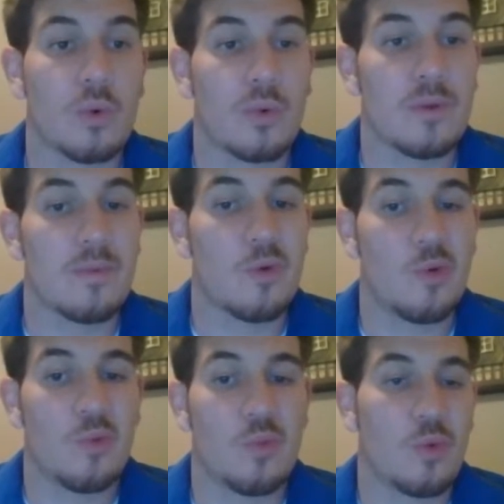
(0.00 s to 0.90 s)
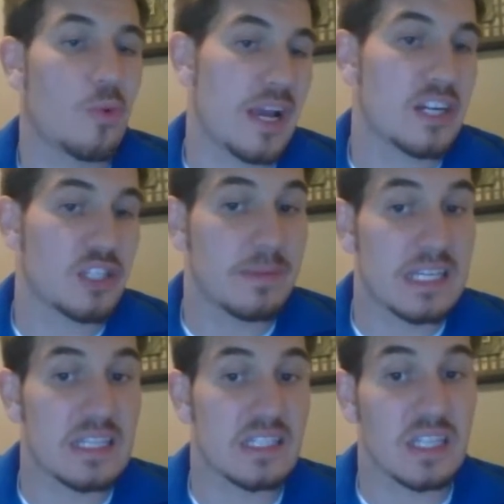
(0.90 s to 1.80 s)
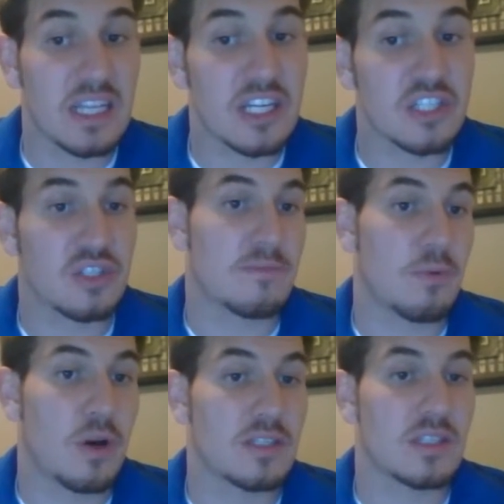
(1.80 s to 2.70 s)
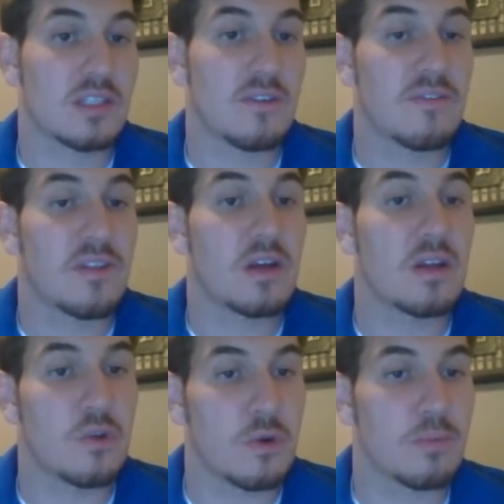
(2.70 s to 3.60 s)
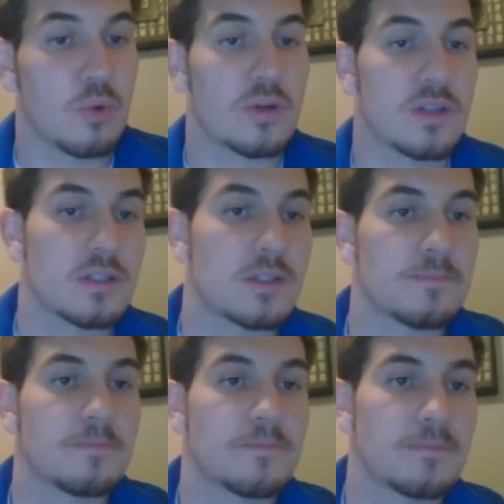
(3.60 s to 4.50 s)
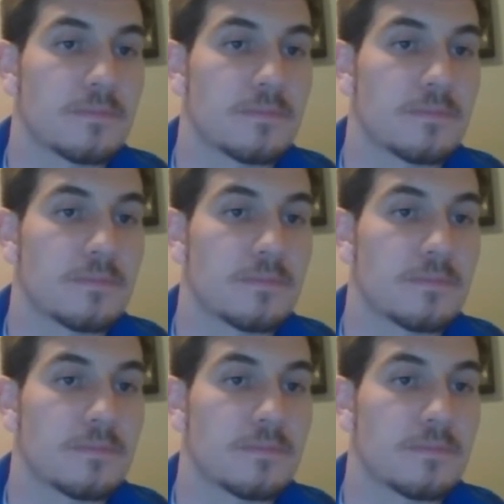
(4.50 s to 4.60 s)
where we actually begin the selection process of the new employees.